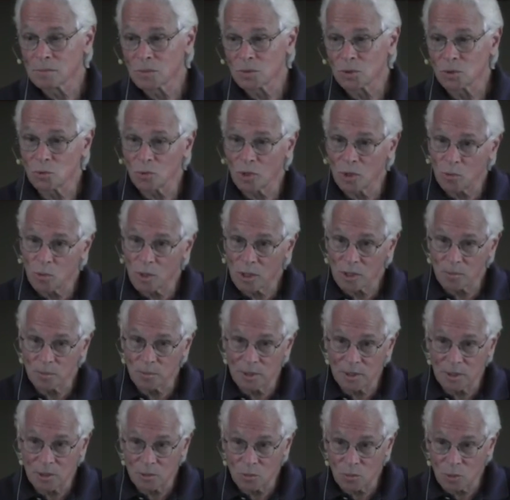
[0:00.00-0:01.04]
Do I want to
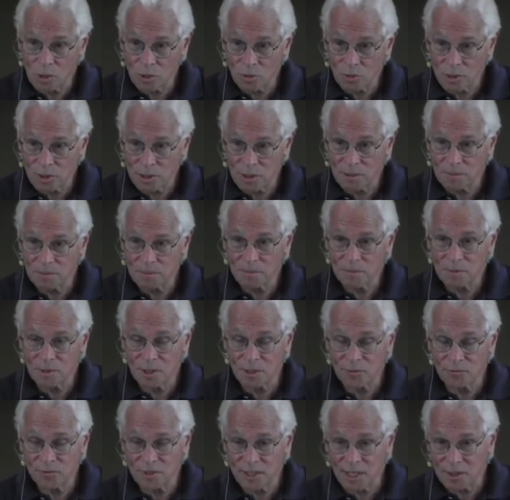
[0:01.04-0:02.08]
be a worried,
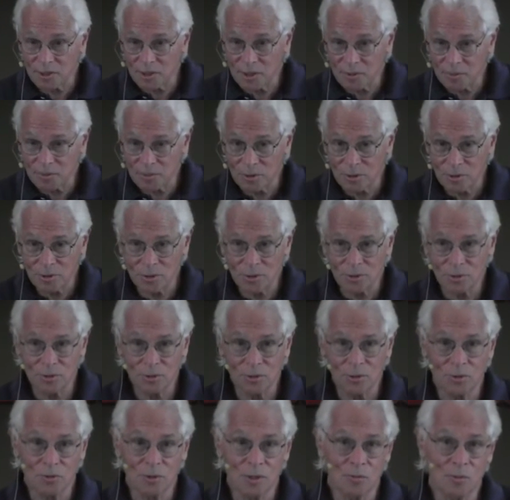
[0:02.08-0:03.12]
self-doubting person,
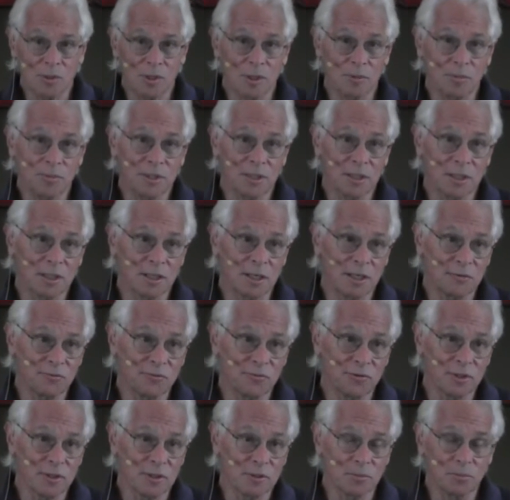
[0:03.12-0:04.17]
or do I want to be a
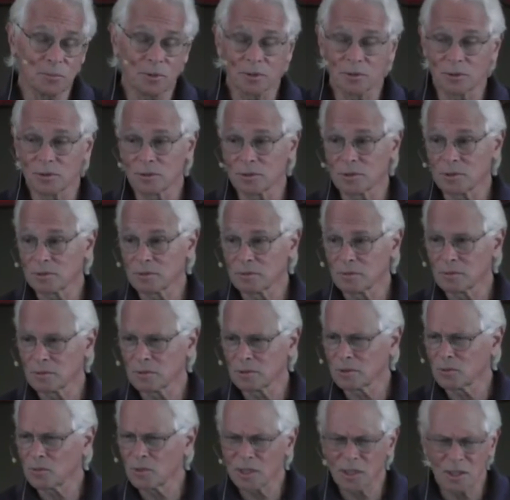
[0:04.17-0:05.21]
confident person?
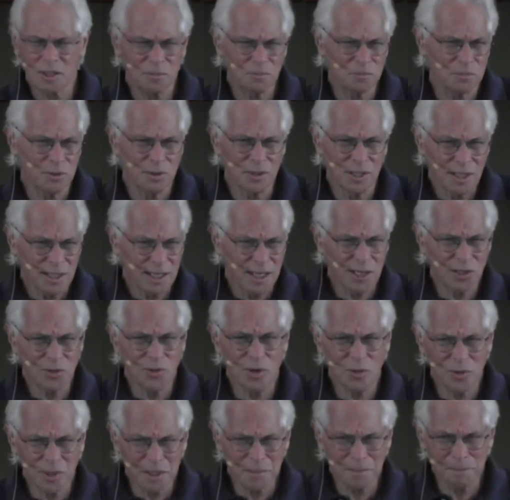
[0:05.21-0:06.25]
What kind of how do
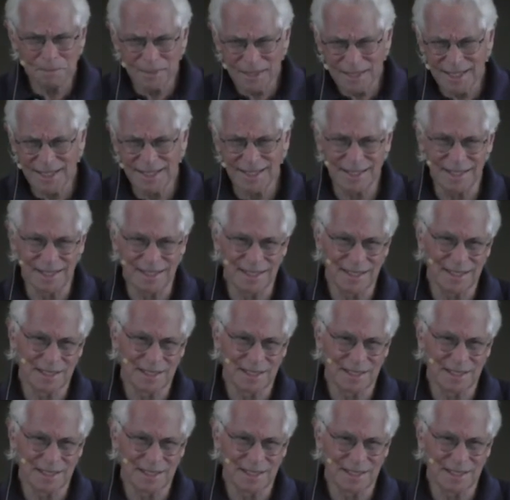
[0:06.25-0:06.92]
I want to be?